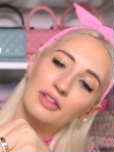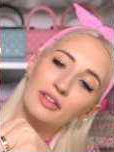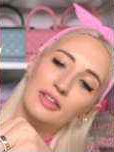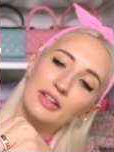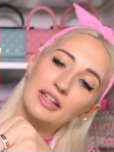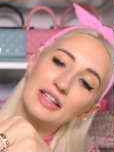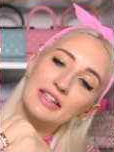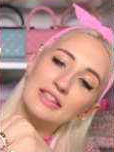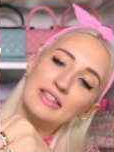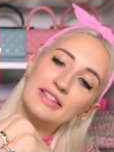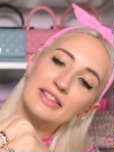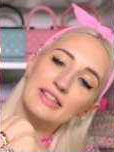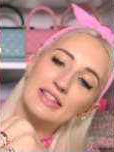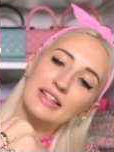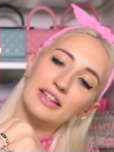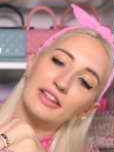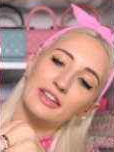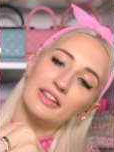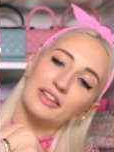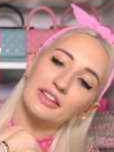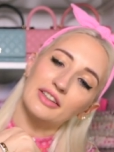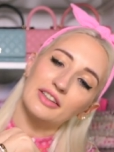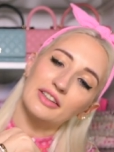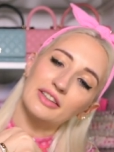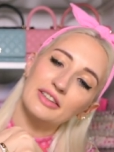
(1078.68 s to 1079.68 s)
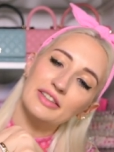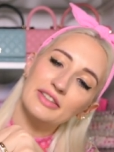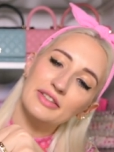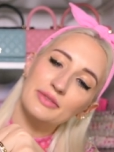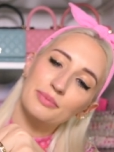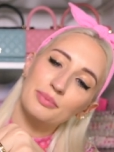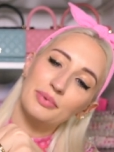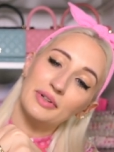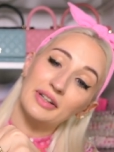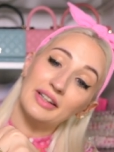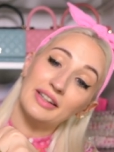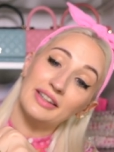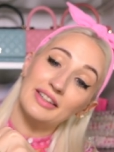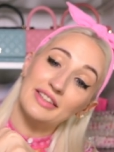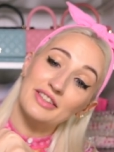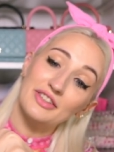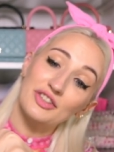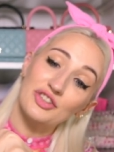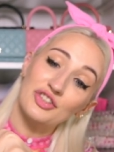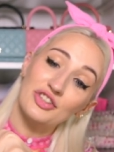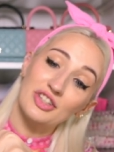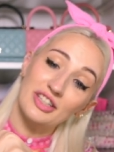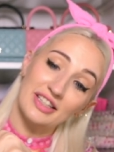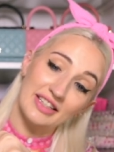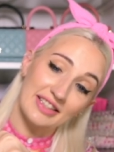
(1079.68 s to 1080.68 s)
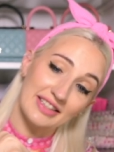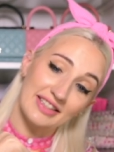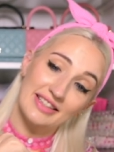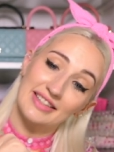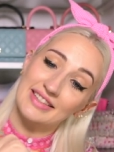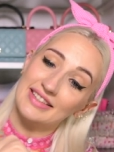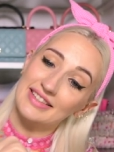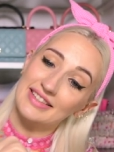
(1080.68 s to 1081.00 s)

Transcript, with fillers: these stickers because she is